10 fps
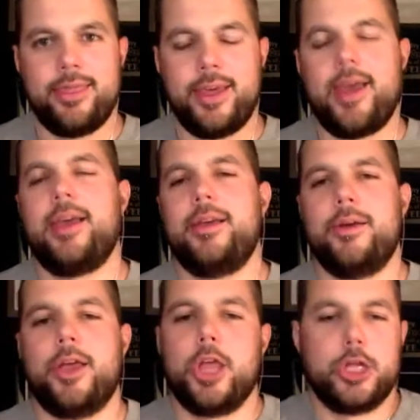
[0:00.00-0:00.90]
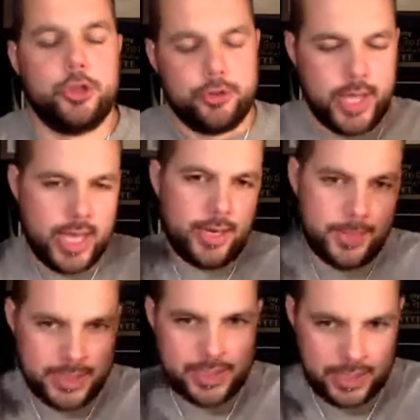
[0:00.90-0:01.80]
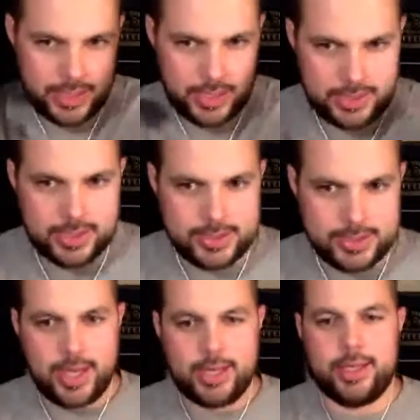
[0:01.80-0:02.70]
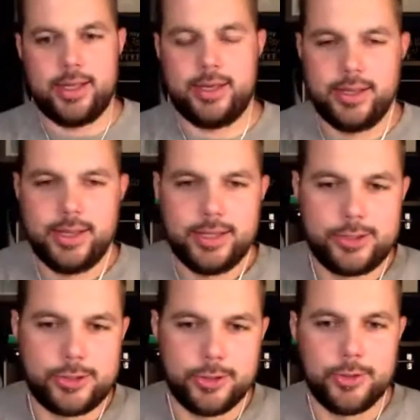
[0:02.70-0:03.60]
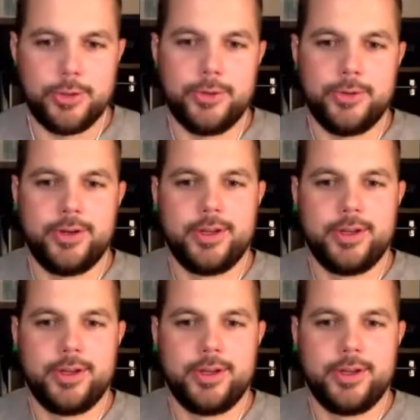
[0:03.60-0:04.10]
They unanimously decided to